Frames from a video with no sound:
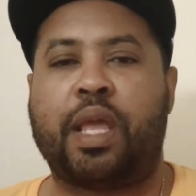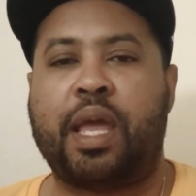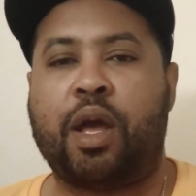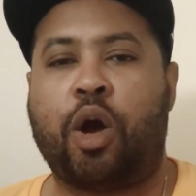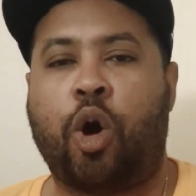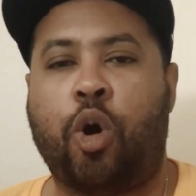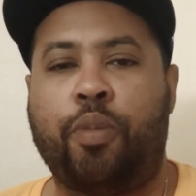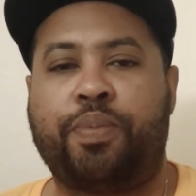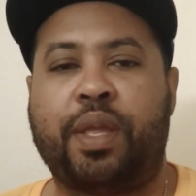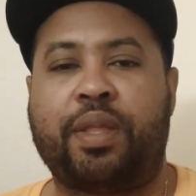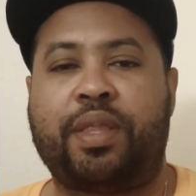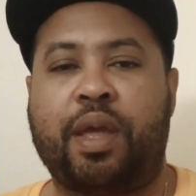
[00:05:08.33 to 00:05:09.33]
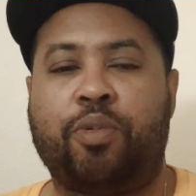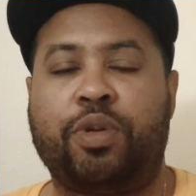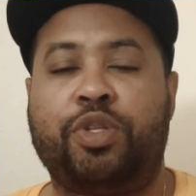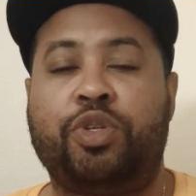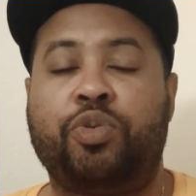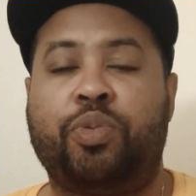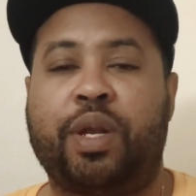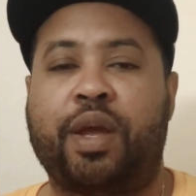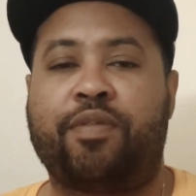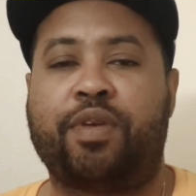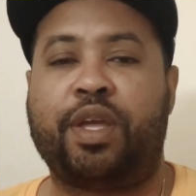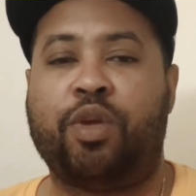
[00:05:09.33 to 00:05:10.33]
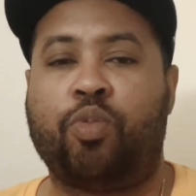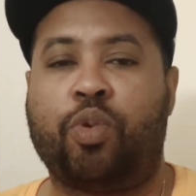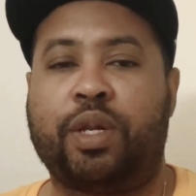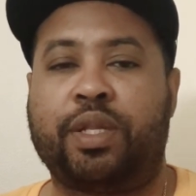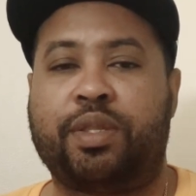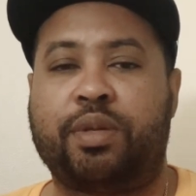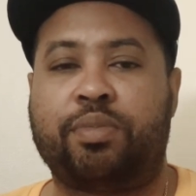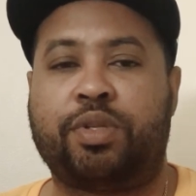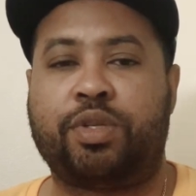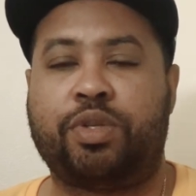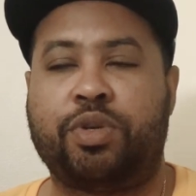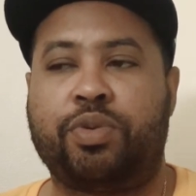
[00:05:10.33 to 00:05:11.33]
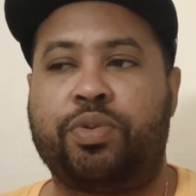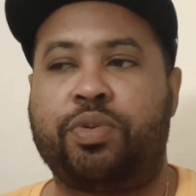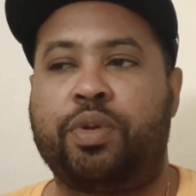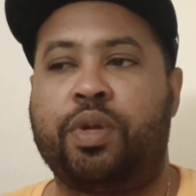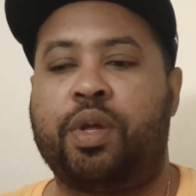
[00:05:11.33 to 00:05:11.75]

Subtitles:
and hope that they would do whatever he wanted them to do.